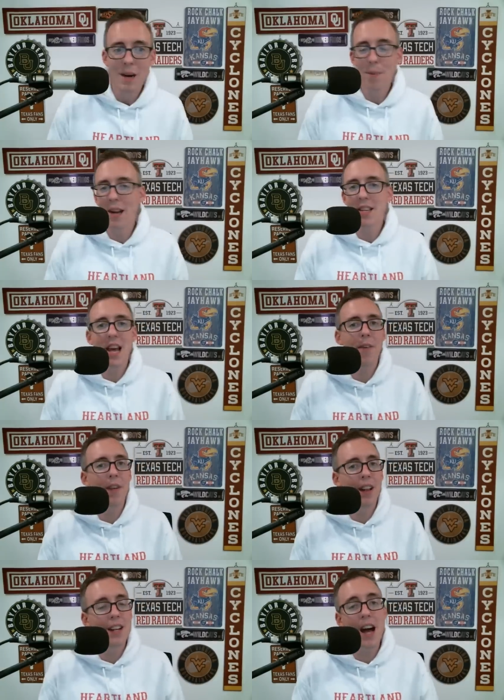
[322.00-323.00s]
but he's
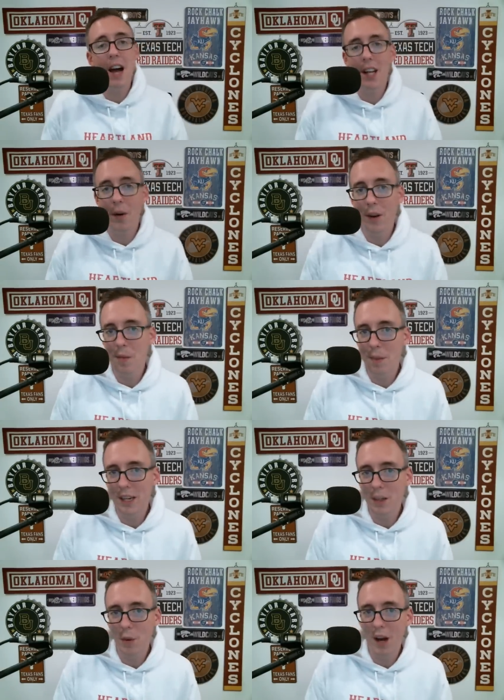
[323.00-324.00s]
definitely not going to the
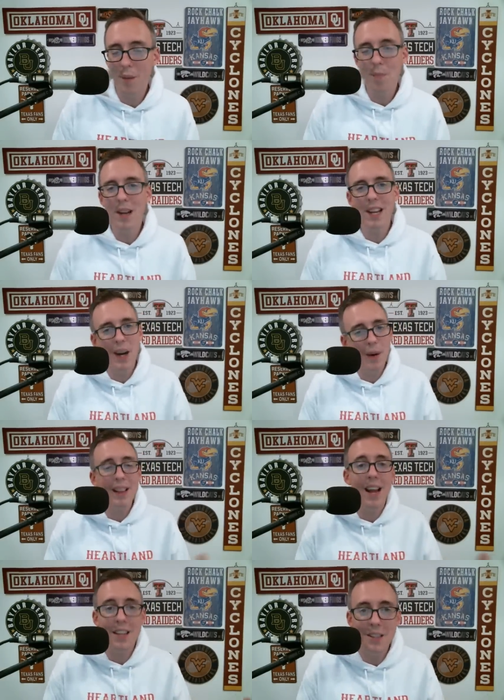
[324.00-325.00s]
Big 12. But, you know, he
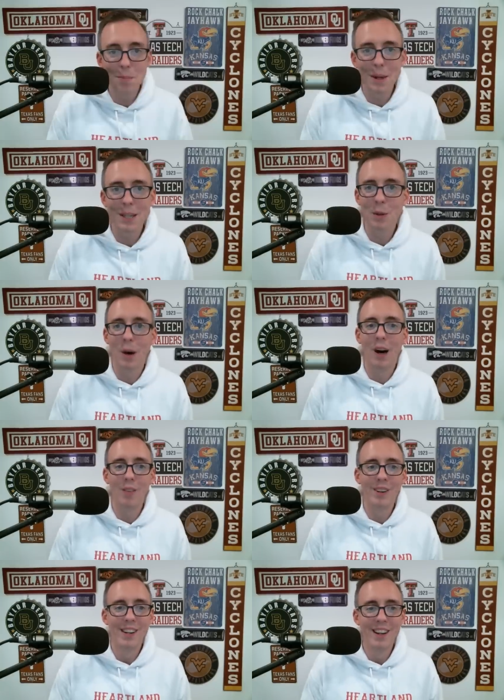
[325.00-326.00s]
likes the Big
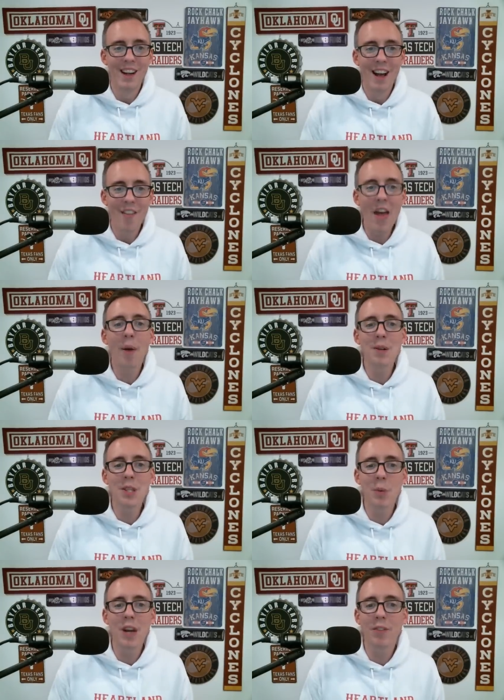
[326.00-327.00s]
12. That was
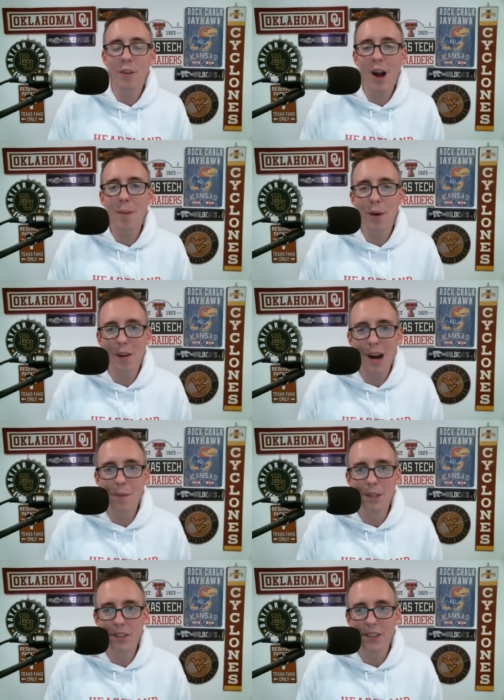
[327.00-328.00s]
the week for Robert
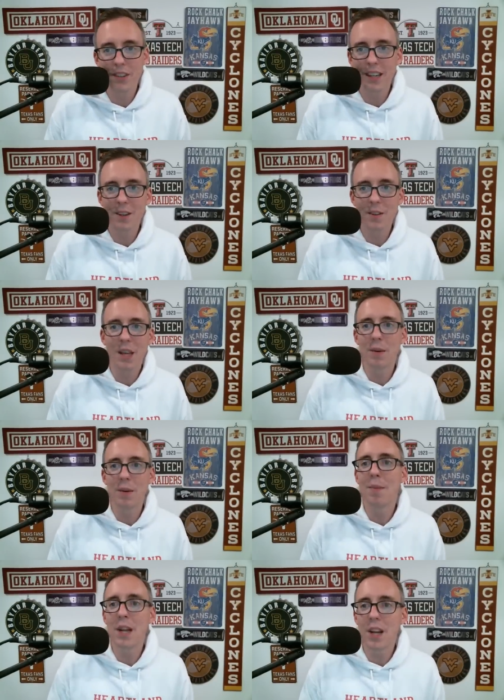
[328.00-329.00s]
Robbins. It's like, dude, can we
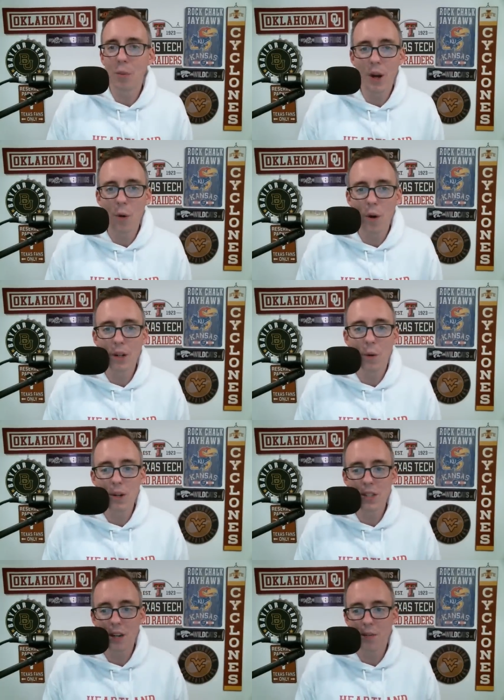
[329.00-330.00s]
get a Media 101
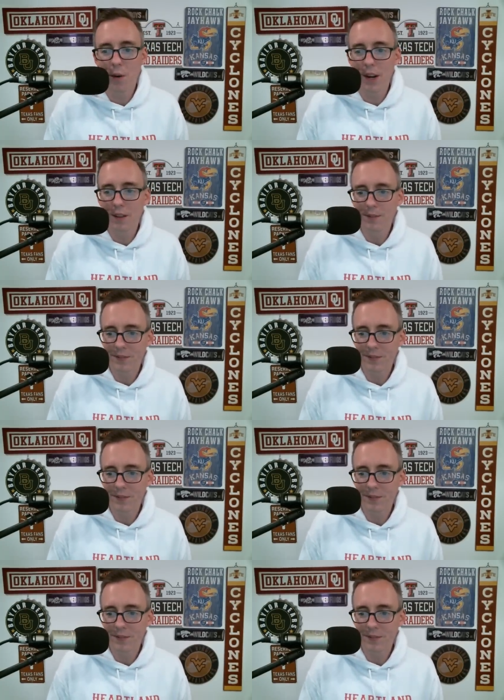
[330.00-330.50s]
course here for you?